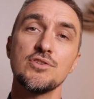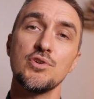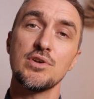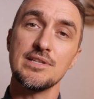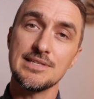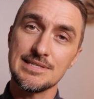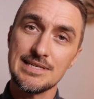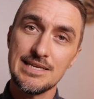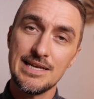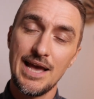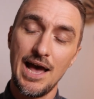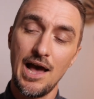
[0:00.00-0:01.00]
So you can
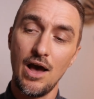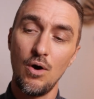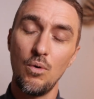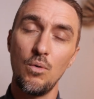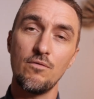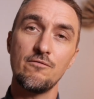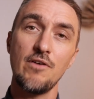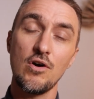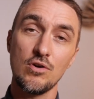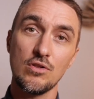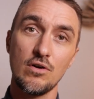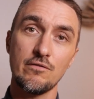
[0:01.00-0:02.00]
see how
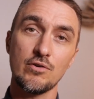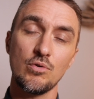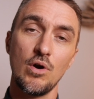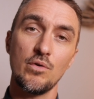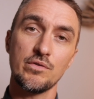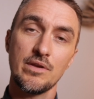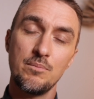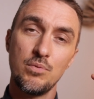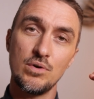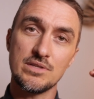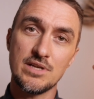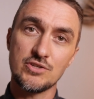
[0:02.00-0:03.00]
fungal overgrowths can
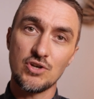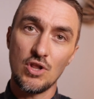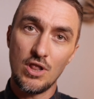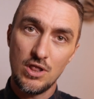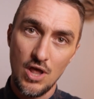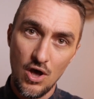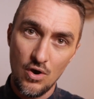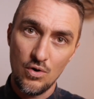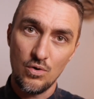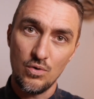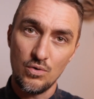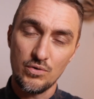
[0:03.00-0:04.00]
put such a
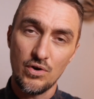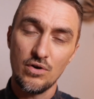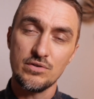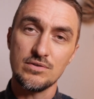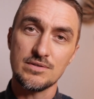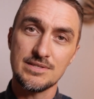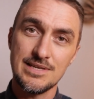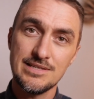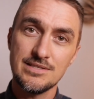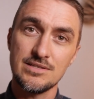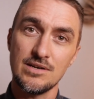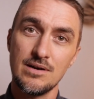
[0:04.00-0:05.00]
load on your
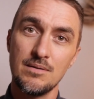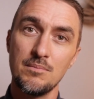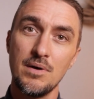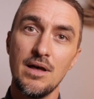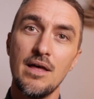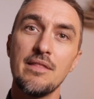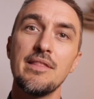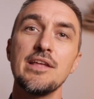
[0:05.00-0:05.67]
system